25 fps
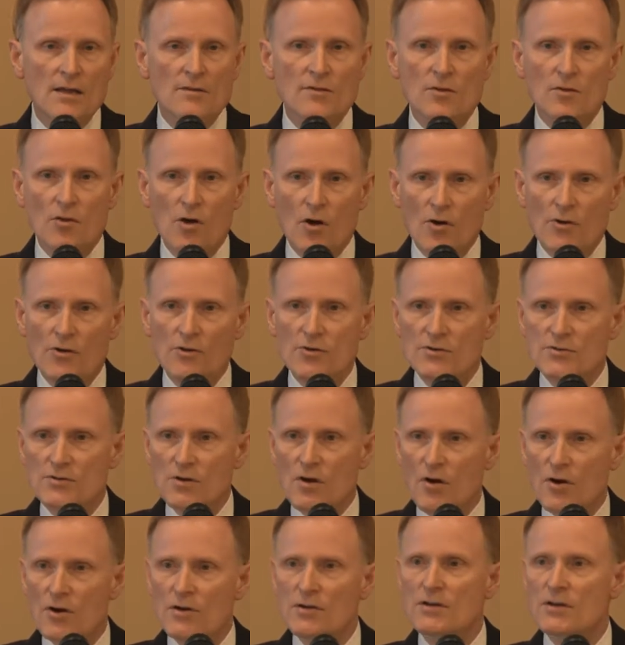the lawyers
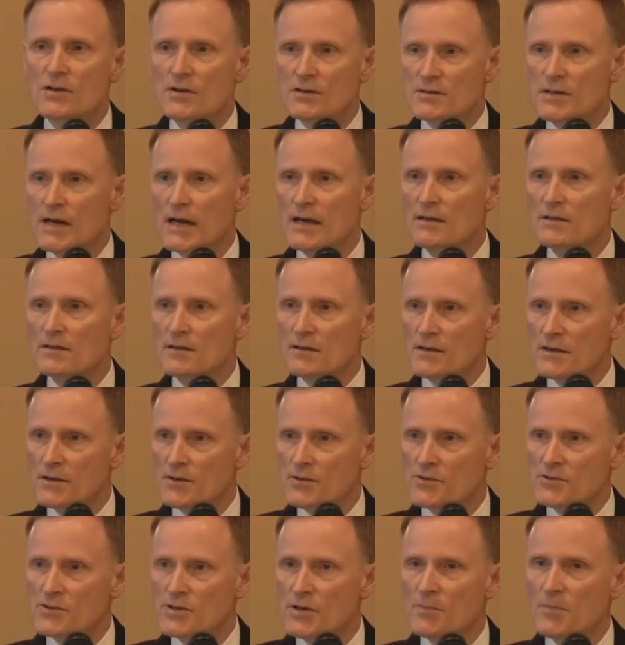aren't going to take the
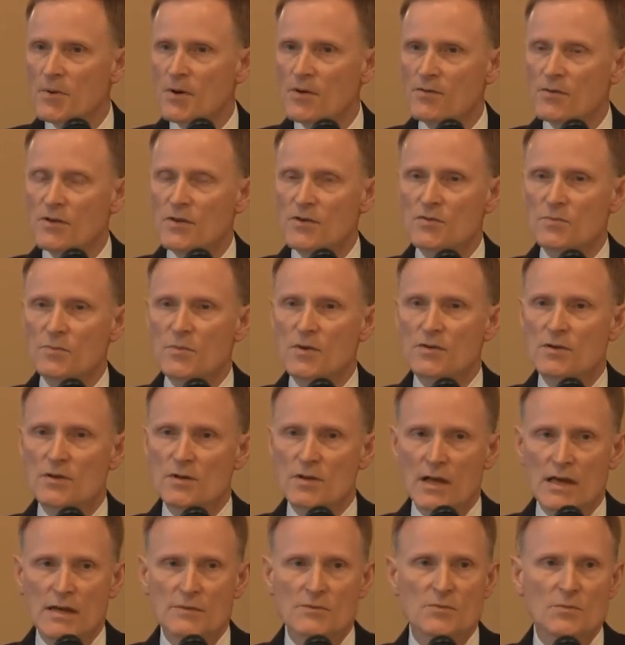leadership on this, but the
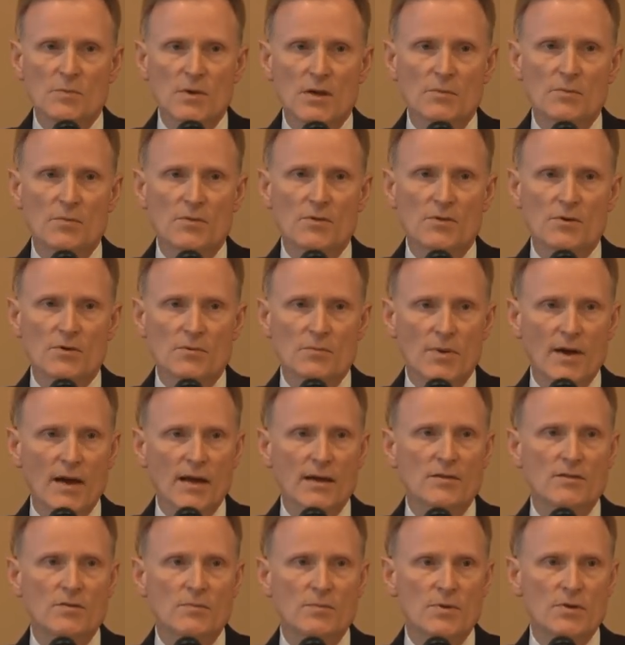claims people that are
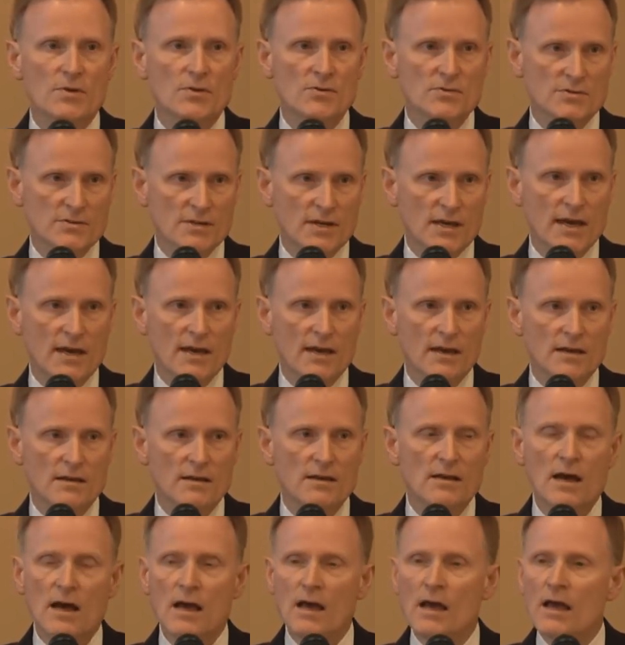paying the bills
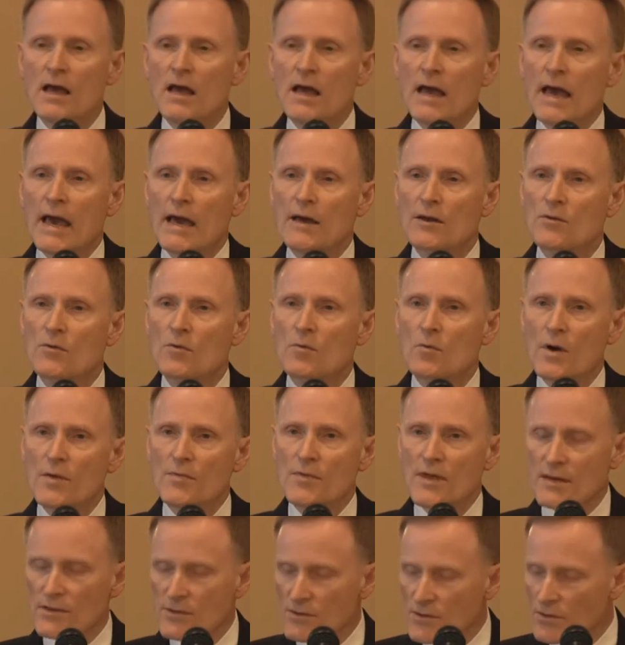can. And
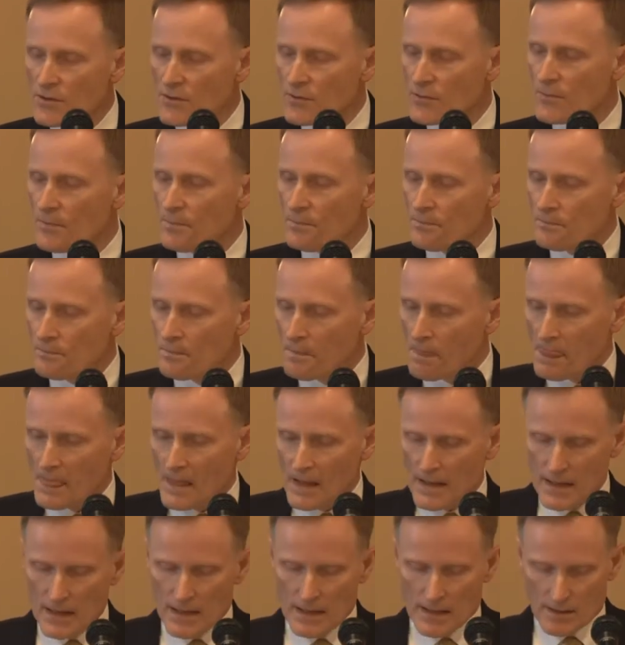what they do
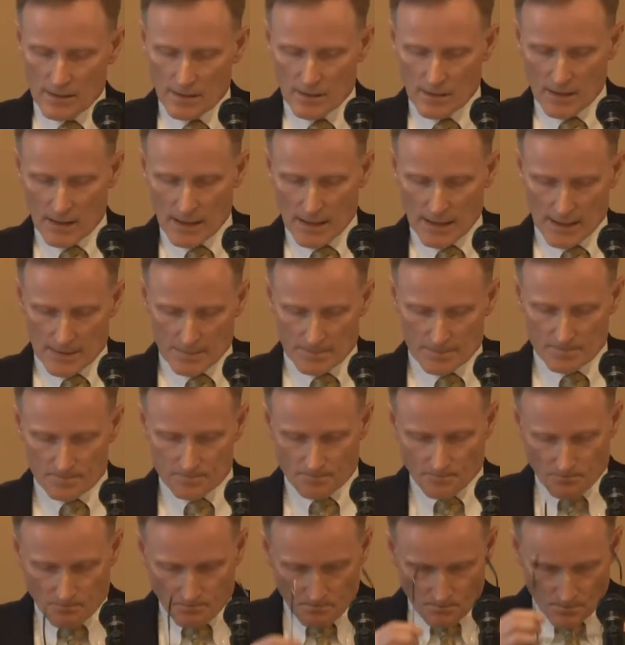in